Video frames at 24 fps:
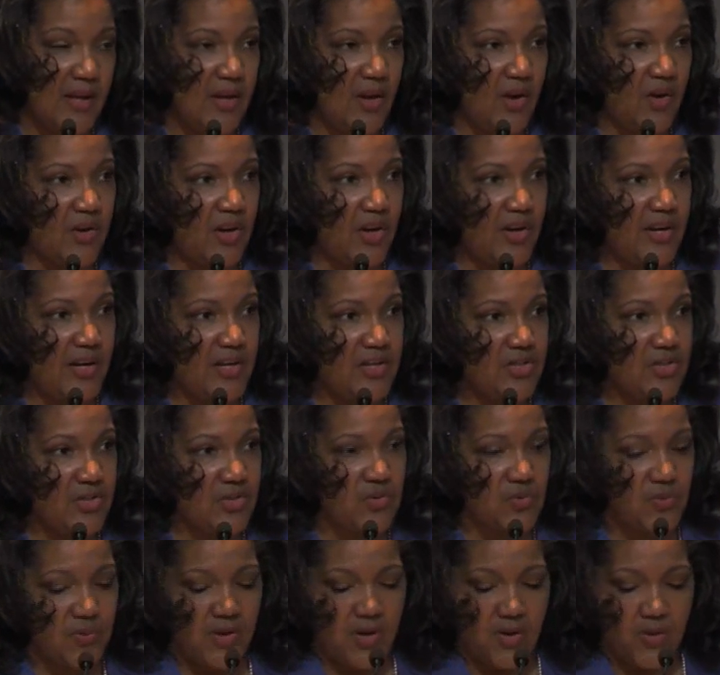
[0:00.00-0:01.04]
on our
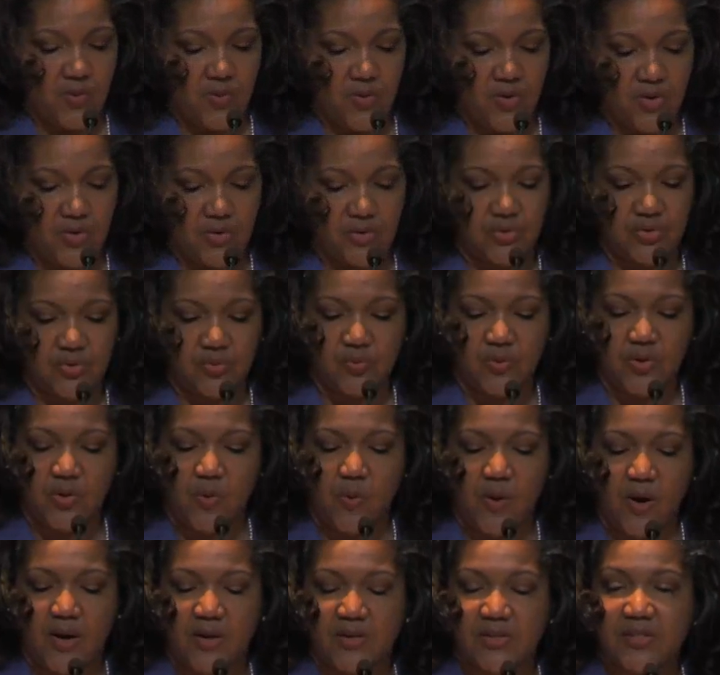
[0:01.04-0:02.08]
nation's railroads
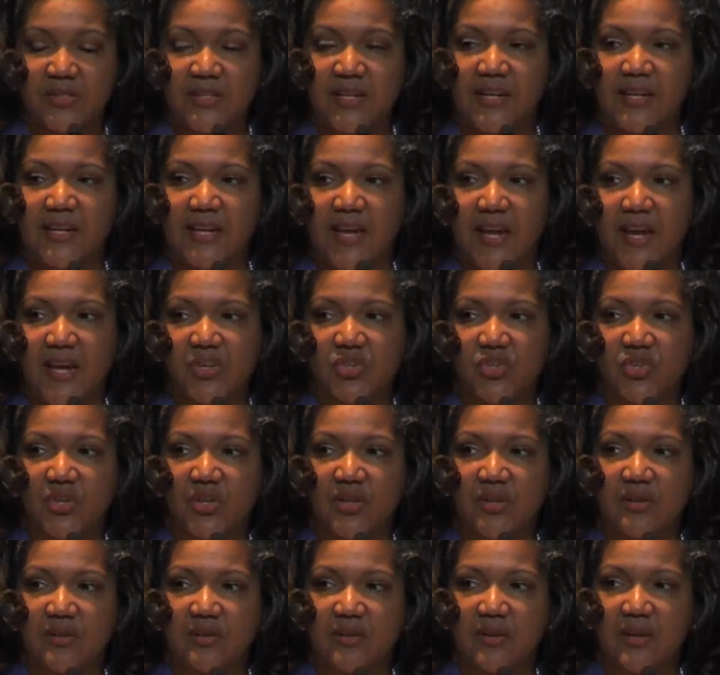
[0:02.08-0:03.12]
requires
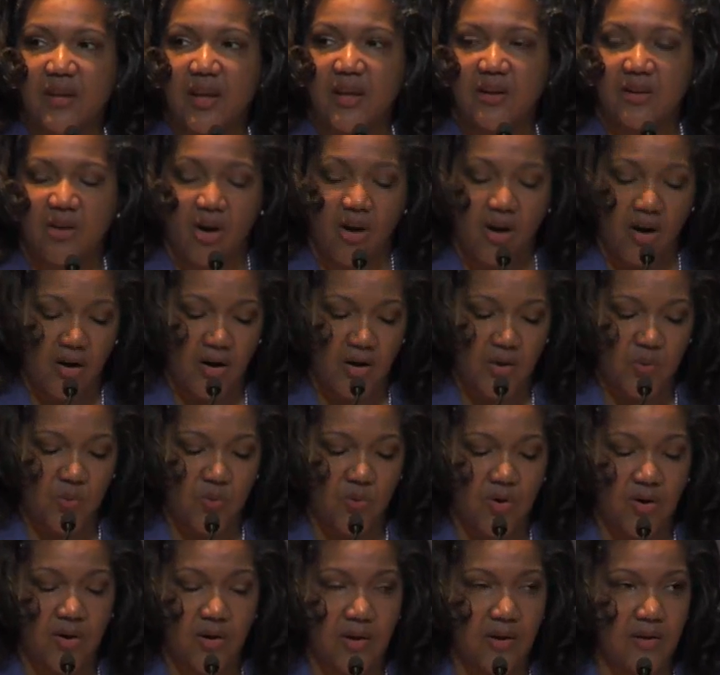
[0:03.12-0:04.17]
dedication and hard
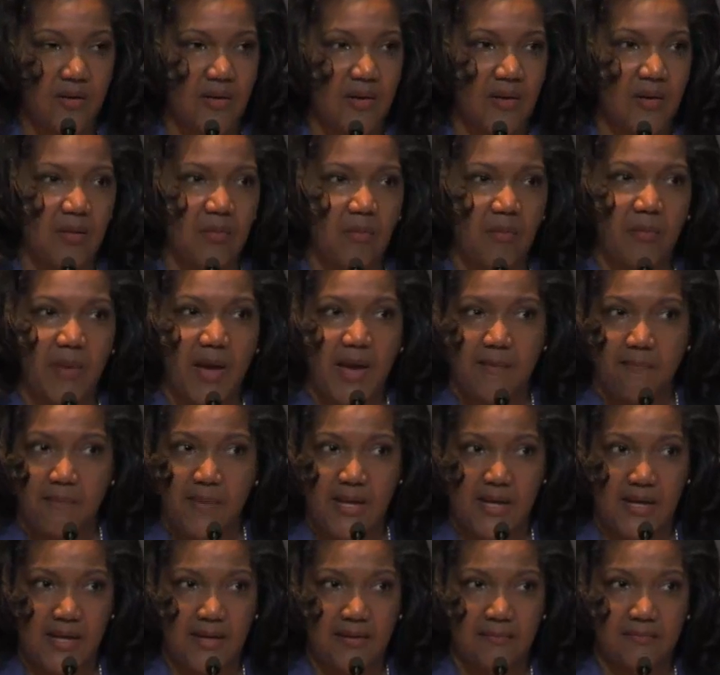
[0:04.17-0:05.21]
work by
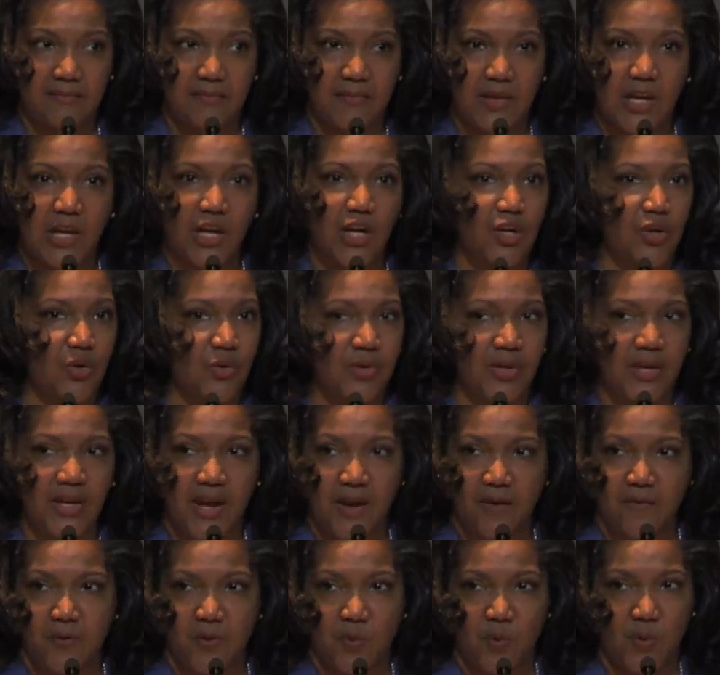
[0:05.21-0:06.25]
many, including
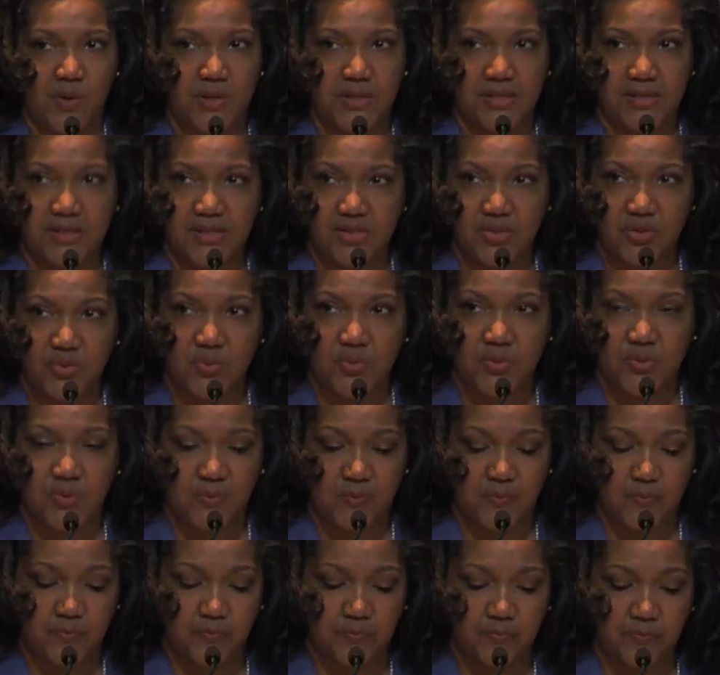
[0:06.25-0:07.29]
everyone in this
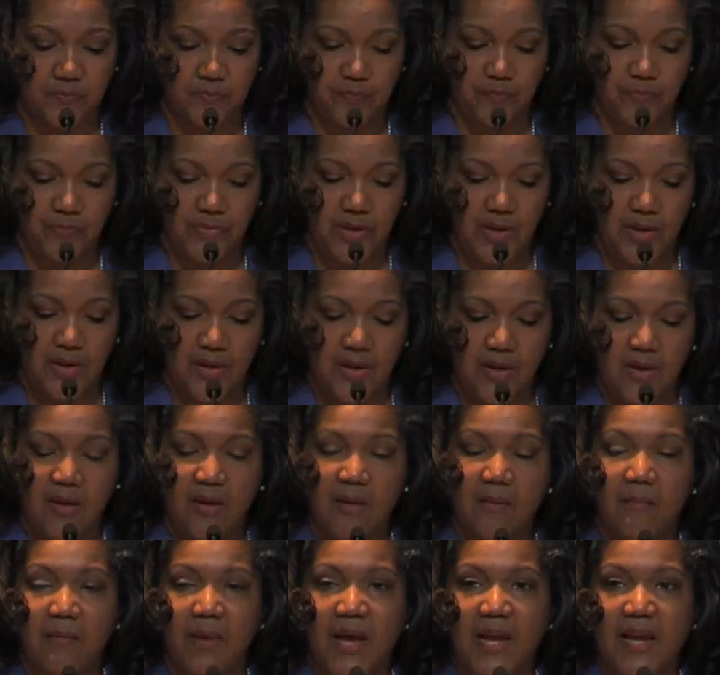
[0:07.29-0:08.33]
room.
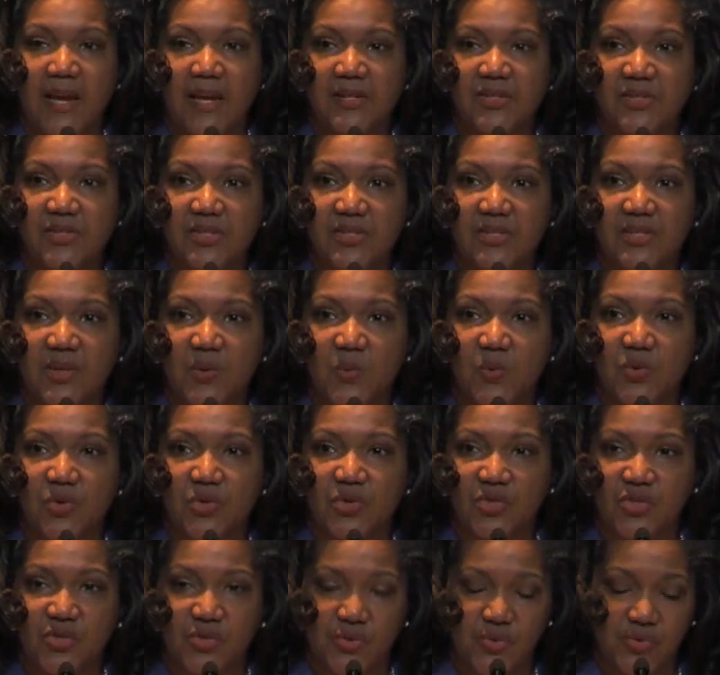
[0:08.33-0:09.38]
My agency will
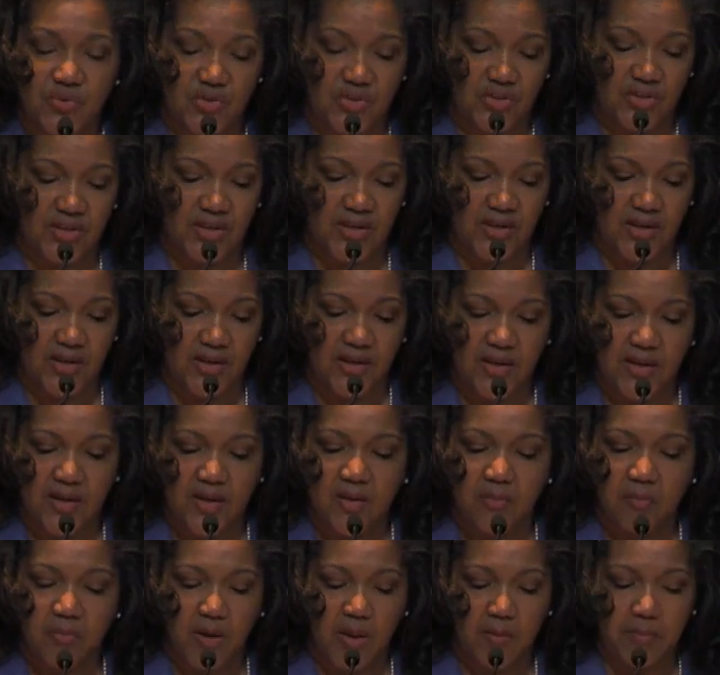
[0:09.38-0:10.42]
soon seek
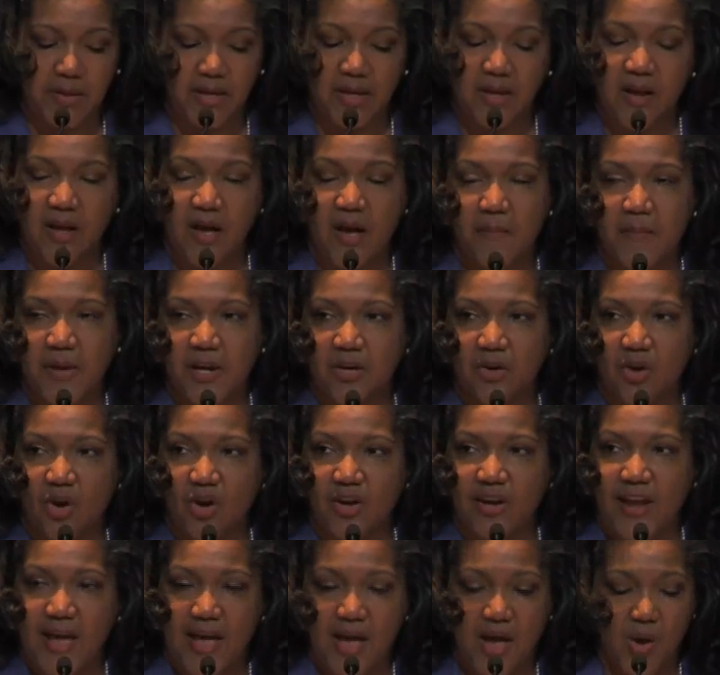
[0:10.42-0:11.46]
public comment
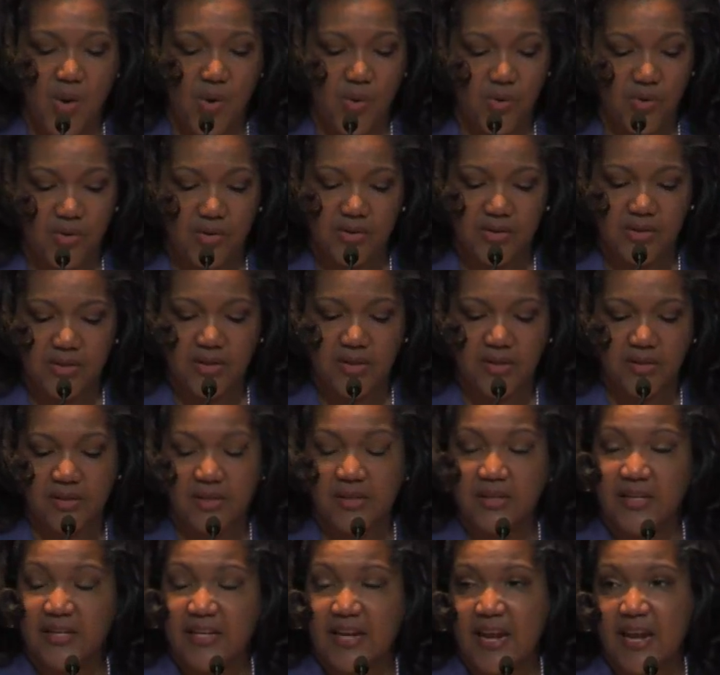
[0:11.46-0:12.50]
on how to
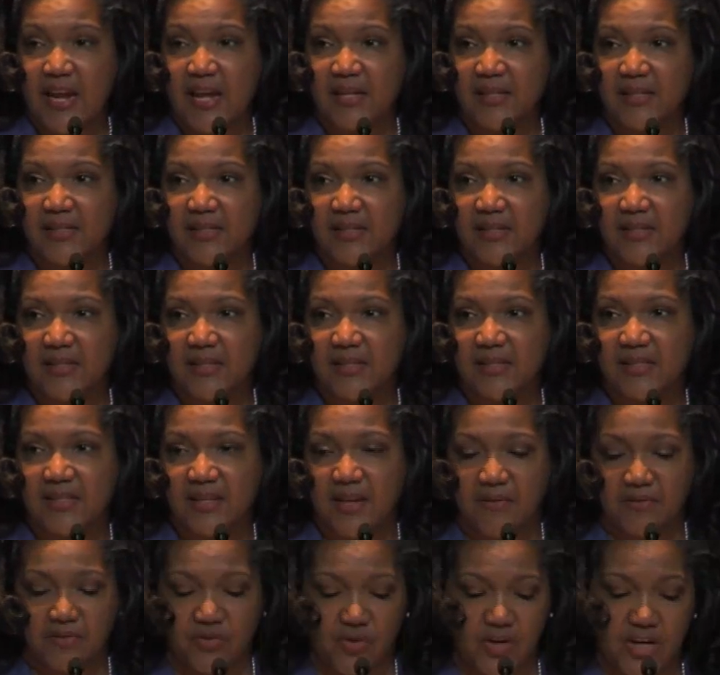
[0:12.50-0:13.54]
enhance the
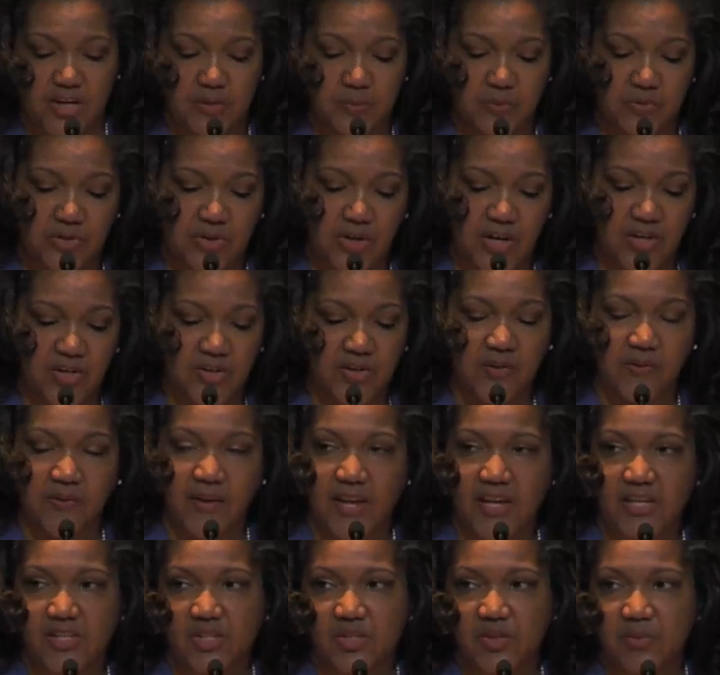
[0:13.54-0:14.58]
safe transportation of
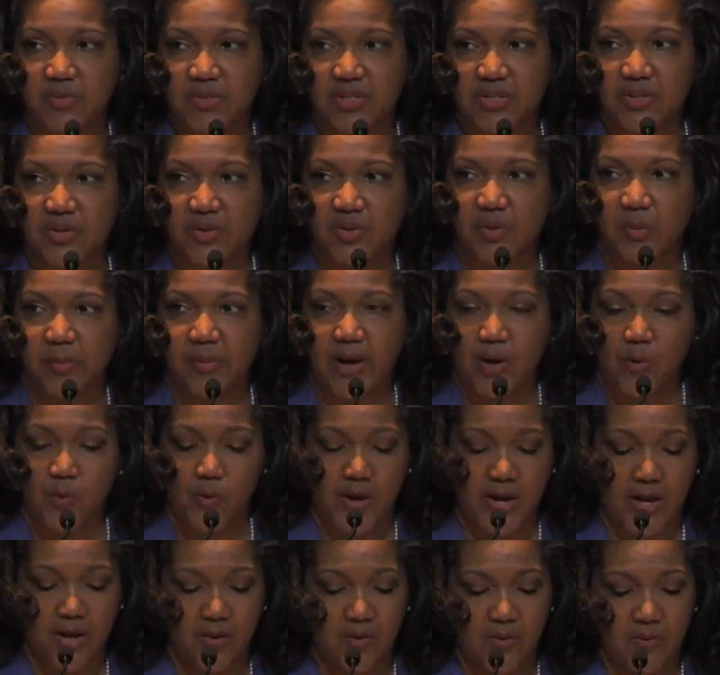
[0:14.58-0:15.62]
hazardous material by
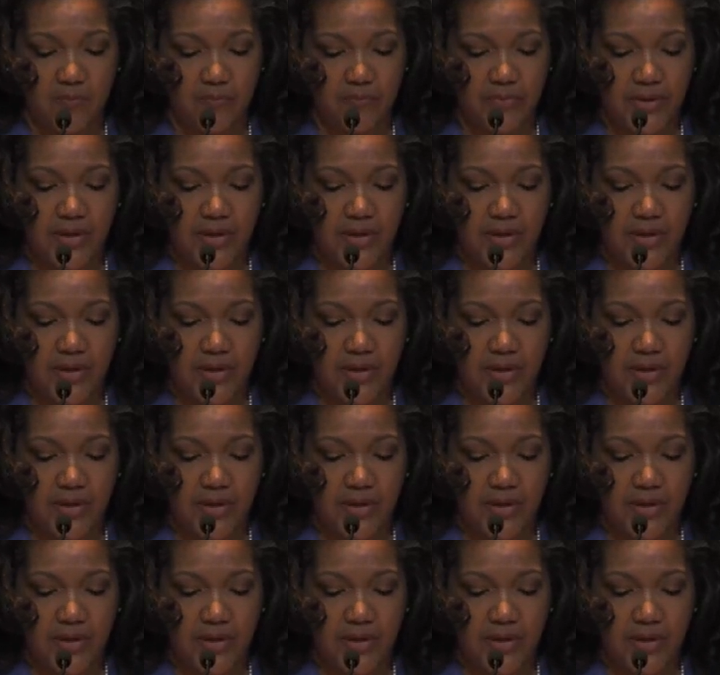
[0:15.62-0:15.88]
rail,